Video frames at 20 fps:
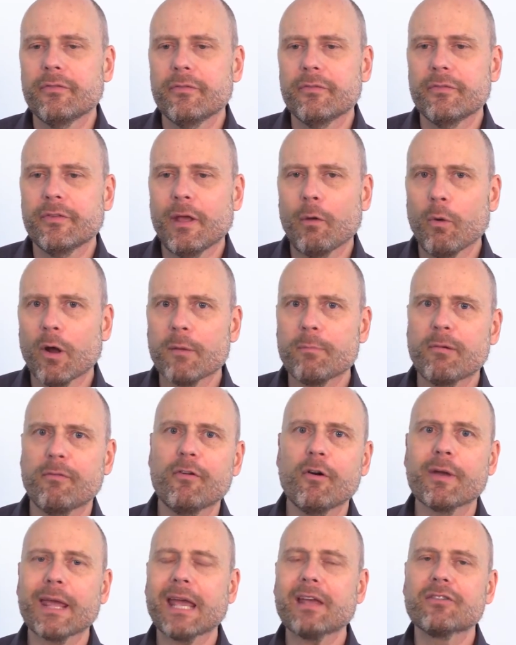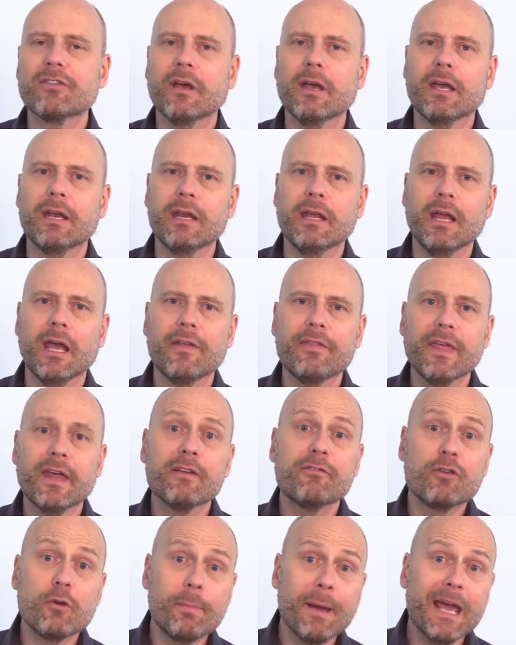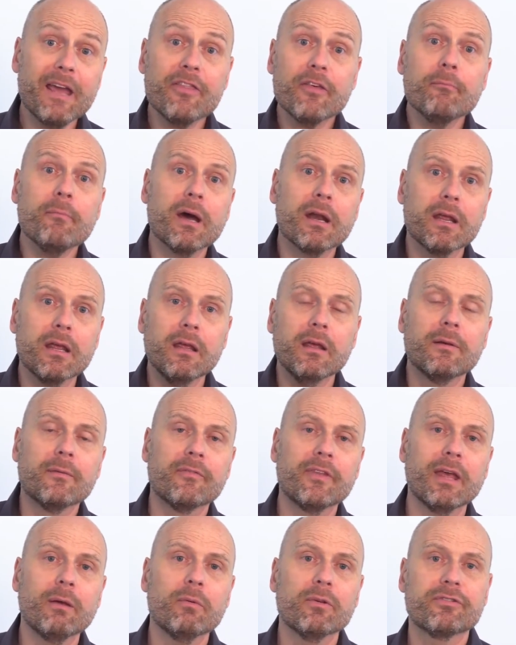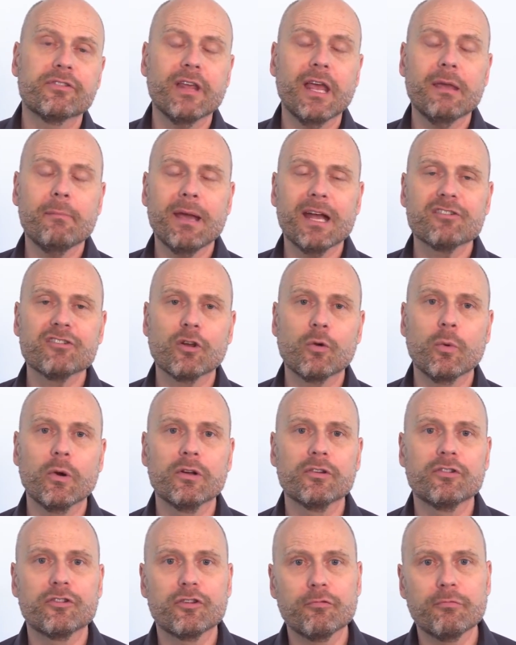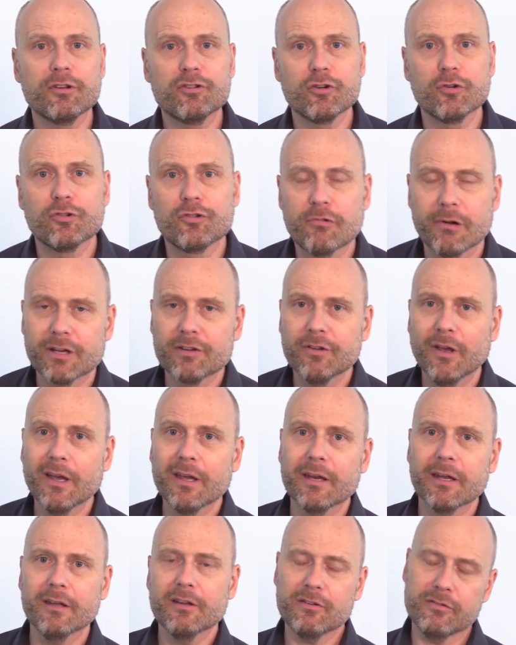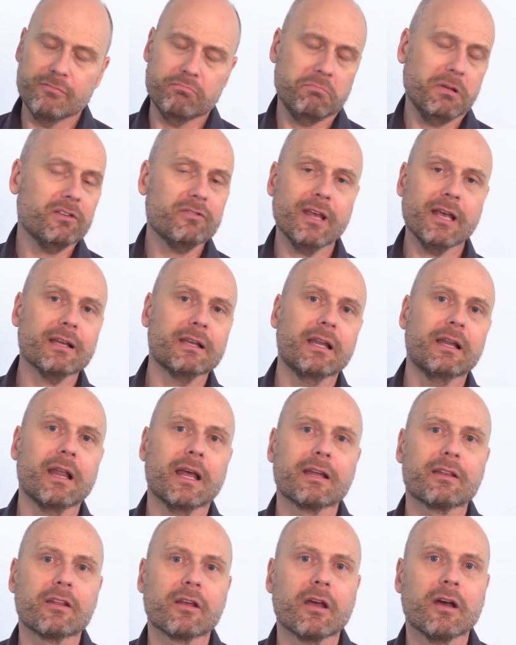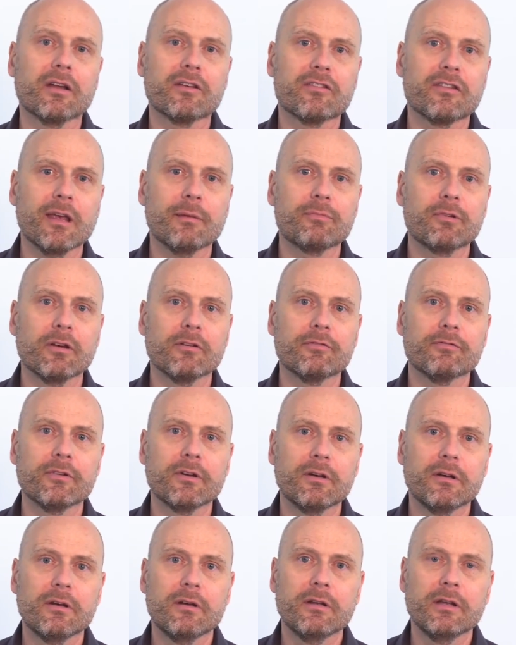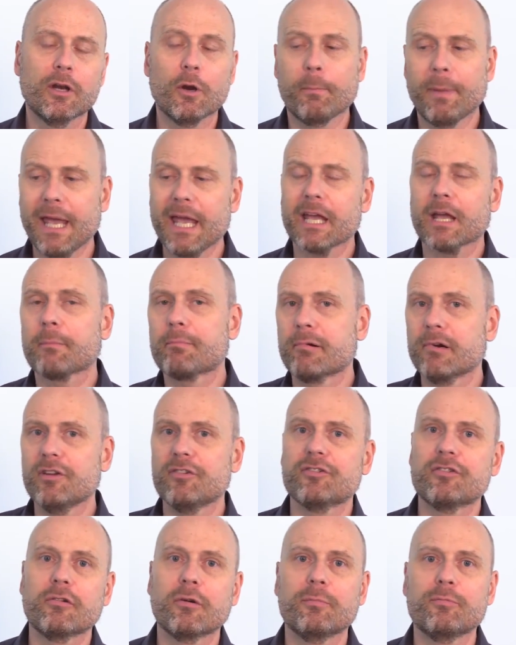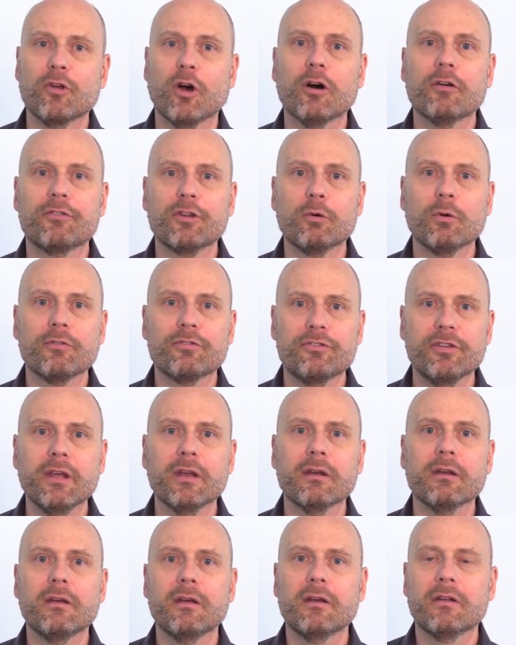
they want to provoke anxiety. And then if you pay them money, they will say magic words to reduce your anxiety. It's exactly like the concept of, you know, paying a priest to absolve you of sin.